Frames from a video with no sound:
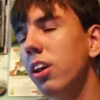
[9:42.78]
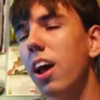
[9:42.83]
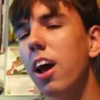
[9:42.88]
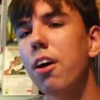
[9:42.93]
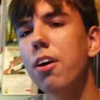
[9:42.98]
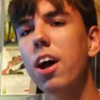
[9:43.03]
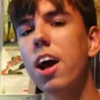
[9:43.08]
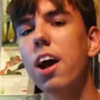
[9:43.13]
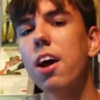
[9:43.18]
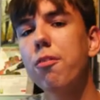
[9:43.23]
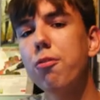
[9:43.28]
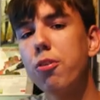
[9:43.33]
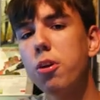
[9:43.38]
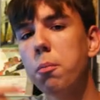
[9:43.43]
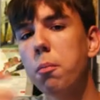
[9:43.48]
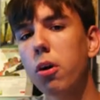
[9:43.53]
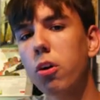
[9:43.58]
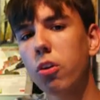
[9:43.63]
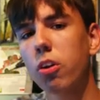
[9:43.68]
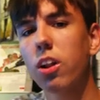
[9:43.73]
E every
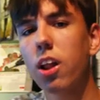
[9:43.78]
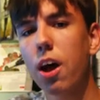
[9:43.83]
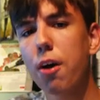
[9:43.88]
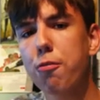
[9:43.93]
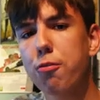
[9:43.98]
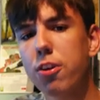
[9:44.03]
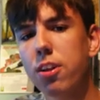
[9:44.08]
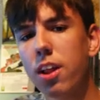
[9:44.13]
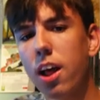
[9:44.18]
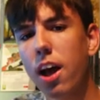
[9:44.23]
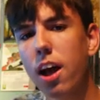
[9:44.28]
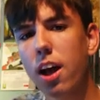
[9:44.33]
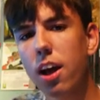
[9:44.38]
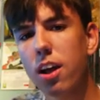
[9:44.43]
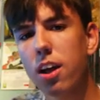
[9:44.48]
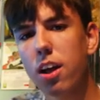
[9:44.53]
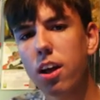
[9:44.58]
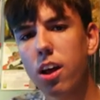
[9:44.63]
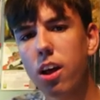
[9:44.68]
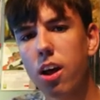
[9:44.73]
model after that
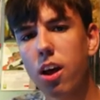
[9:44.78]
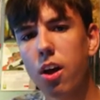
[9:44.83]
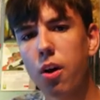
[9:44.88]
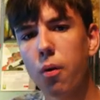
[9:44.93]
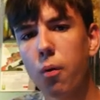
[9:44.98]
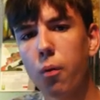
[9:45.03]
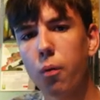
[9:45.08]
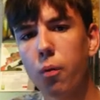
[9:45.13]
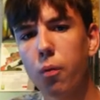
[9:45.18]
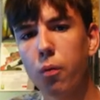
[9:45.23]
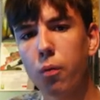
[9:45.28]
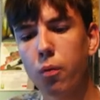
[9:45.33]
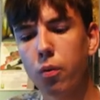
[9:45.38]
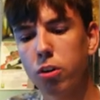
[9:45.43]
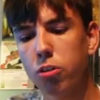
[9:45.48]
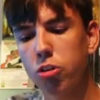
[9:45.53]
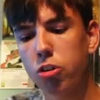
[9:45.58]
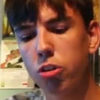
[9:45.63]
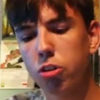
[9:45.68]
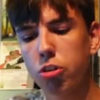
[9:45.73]

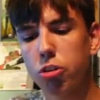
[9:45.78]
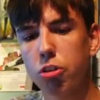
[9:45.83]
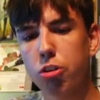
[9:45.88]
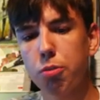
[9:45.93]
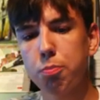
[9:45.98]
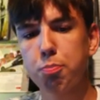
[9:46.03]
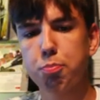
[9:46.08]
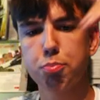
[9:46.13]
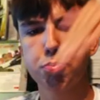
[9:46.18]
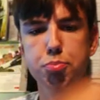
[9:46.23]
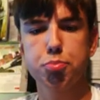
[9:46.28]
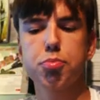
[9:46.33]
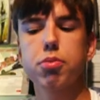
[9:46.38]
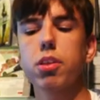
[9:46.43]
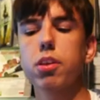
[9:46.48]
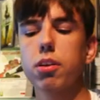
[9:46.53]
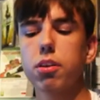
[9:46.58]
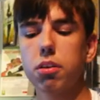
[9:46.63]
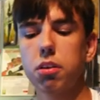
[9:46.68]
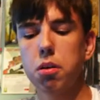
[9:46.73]
was just
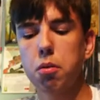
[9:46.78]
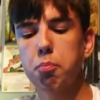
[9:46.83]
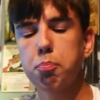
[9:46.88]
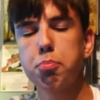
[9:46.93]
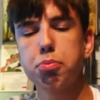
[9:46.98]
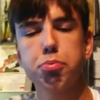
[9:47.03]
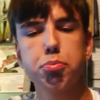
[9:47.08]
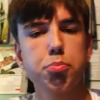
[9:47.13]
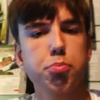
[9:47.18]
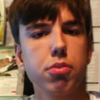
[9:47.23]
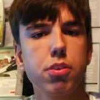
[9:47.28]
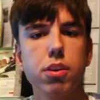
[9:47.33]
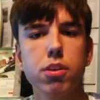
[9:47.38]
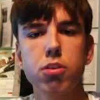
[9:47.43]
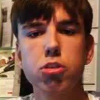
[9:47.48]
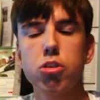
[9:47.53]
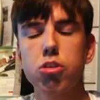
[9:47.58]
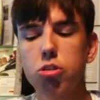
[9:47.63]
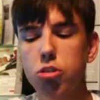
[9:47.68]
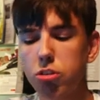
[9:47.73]

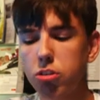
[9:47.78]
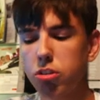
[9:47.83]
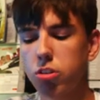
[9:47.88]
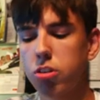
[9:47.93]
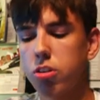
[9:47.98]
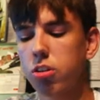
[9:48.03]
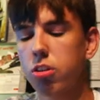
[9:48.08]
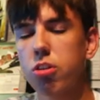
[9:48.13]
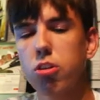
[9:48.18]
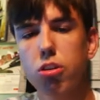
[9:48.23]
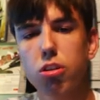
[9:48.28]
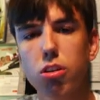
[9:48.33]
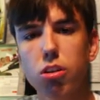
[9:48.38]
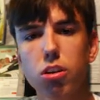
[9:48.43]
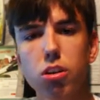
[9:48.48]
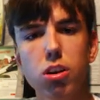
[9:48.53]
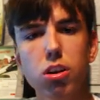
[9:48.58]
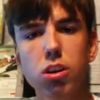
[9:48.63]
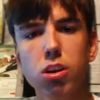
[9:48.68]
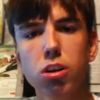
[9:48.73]
just
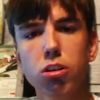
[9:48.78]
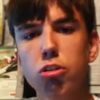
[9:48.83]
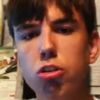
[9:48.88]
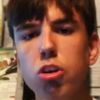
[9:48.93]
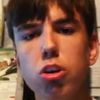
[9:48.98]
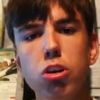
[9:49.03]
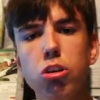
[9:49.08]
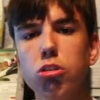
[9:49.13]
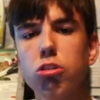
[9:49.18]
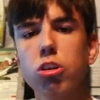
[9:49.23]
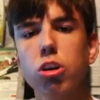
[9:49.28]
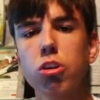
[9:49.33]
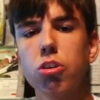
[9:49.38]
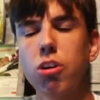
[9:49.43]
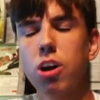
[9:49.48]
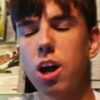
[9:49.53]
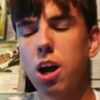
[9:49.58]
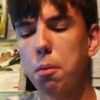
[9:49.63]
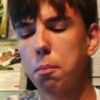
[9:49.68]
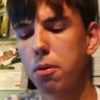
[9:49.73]
turned to
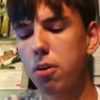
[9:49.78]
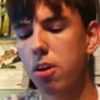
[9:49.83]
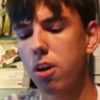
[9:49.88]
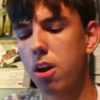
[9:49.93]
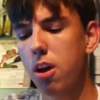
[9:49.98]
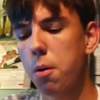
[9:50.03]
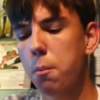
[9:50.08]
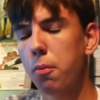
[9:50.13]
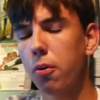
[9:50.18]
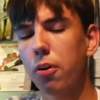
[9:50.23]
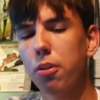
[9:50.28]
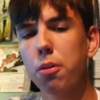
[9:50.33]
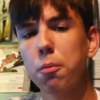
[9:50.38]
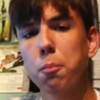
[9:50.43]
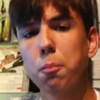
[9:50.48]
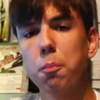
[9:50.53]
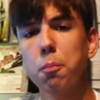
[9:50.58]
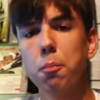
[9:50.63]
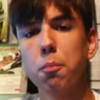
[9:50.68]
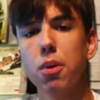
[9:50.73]
crap, but
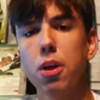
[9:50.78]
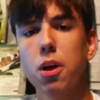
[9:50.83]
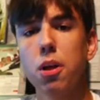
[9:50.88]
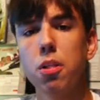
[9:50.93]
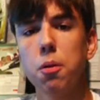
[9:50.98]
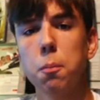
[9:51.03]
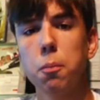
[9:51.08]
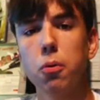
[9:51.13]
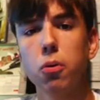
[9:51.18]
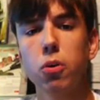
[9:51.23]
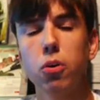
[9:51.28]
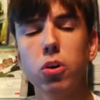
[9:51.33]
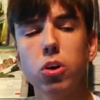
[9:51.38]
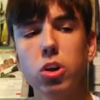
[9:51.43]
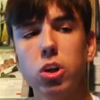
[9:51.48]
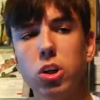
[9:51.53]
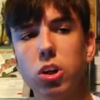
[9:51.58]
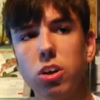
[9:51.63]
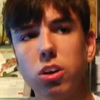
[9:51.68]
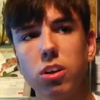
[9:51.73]
the
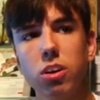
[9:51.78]
Porsche